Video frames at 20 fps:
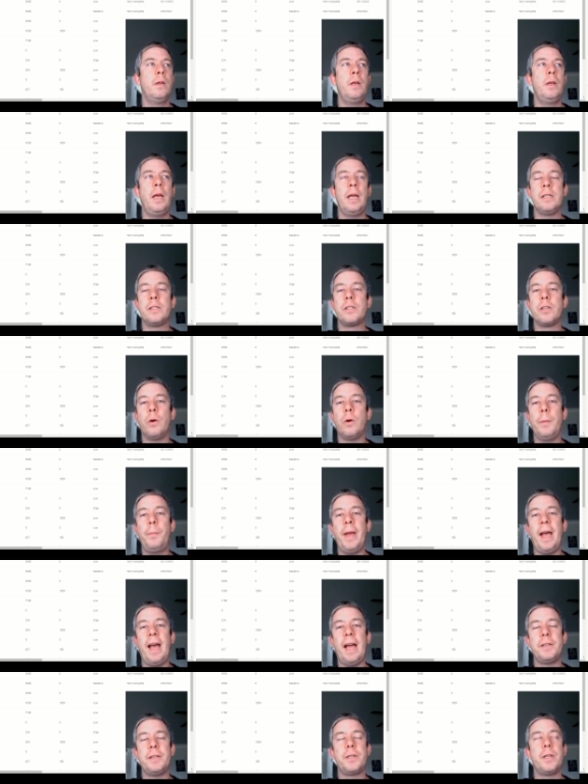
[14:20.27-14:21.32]
And so it
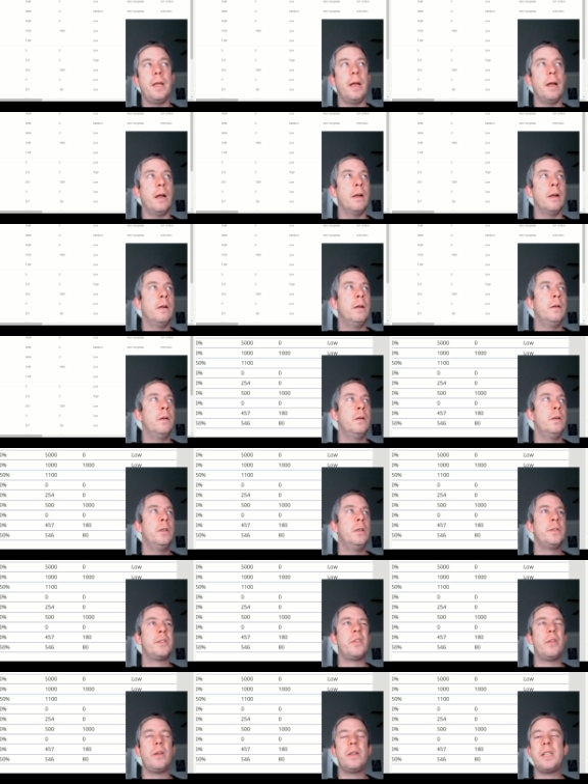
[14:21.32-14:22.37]
patched there.
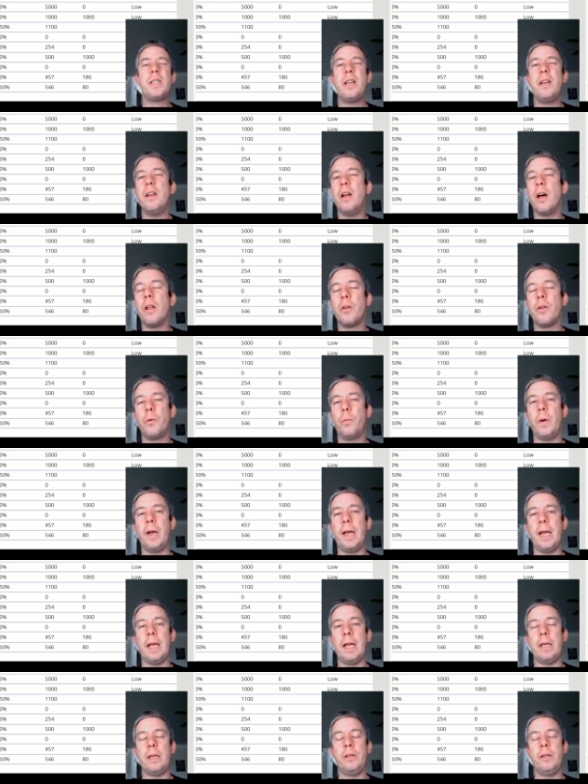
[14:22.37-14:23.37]
So there's another way